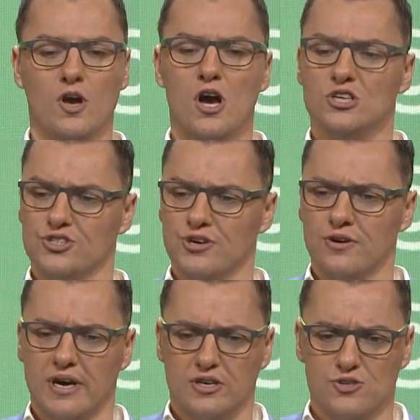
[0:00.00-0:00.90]
Sure,
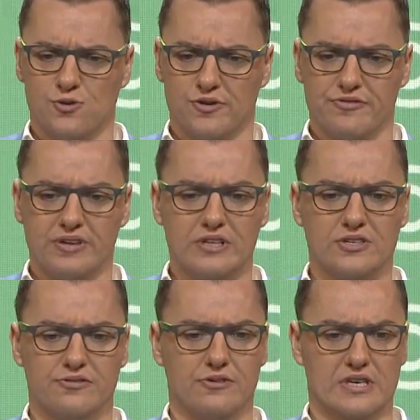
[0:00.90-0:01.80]
I could sort of filter
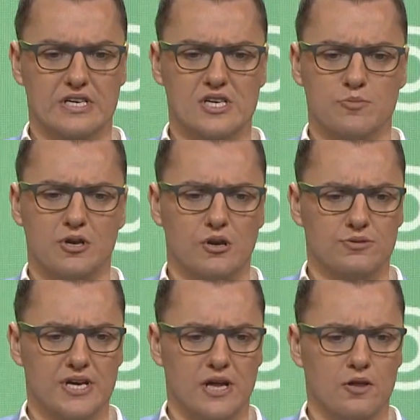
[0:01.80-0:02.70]
for accessible
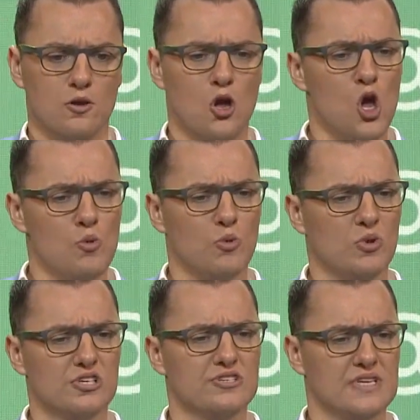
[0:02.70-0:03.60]
hotel, but
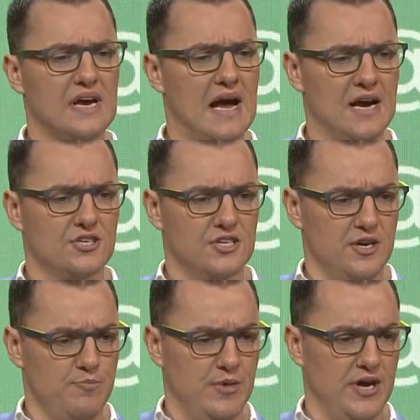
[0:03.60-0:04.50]
what does that actually
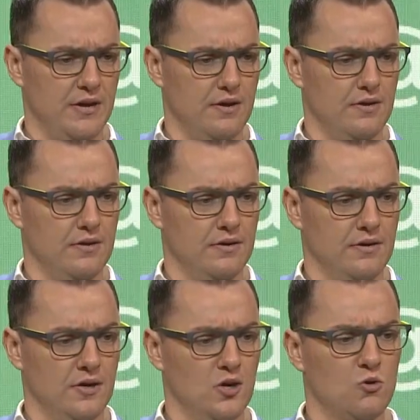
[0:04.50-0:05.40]
mean?
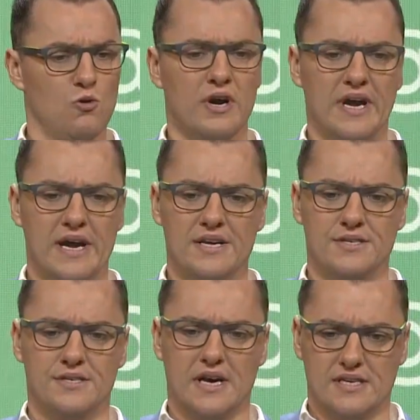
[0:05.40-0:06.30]
What
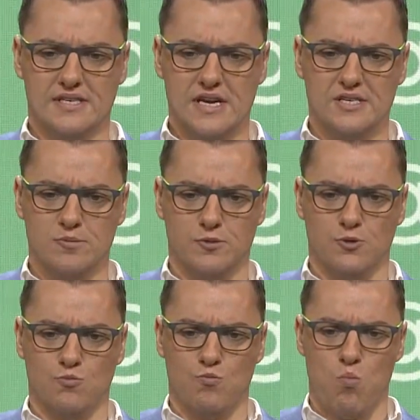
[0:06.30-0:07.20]
is accessible?
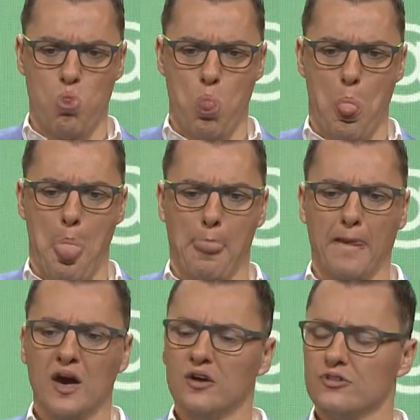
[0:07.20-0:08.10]

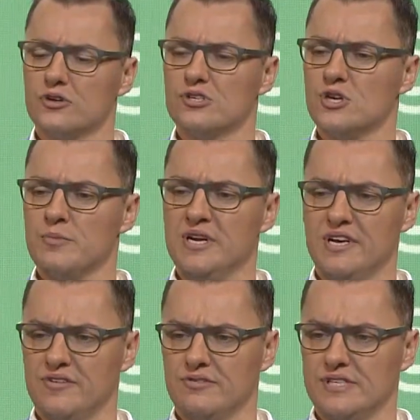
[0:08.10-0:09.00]
There are so many
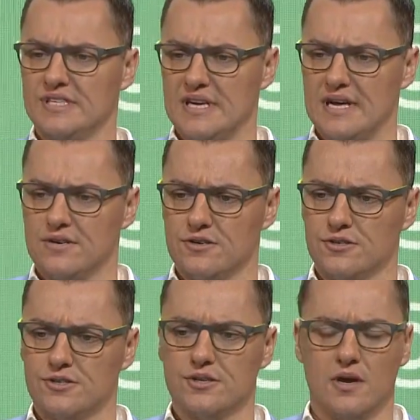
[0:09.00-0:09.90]
different
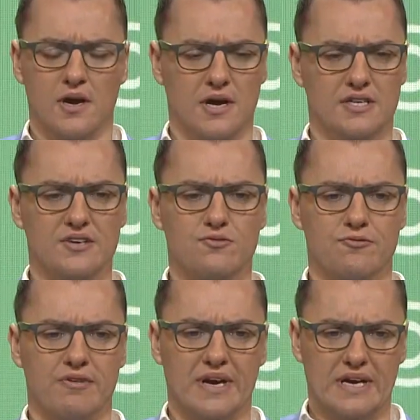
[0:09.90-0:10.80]
standards, different
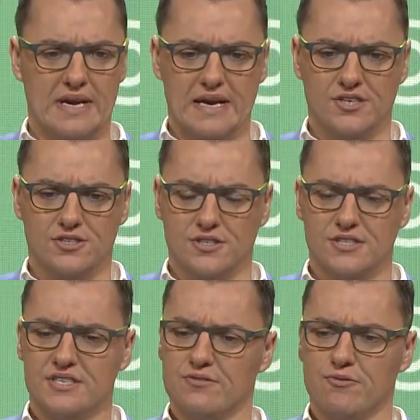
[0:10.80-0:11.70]
regulations,
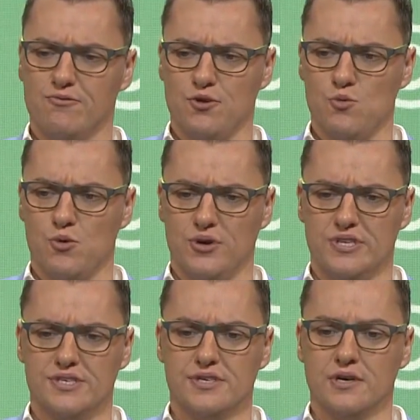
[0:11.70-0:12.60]
different
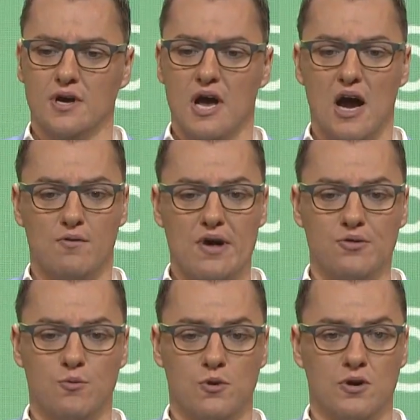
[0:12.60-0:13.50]
viewpoints around
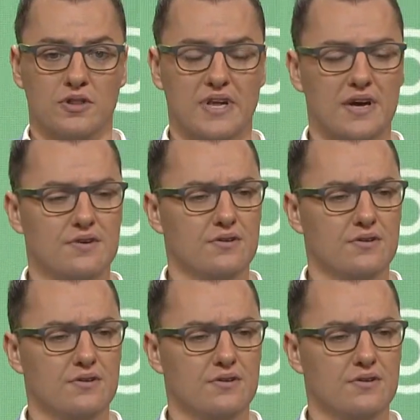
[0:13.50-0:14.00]
the world that,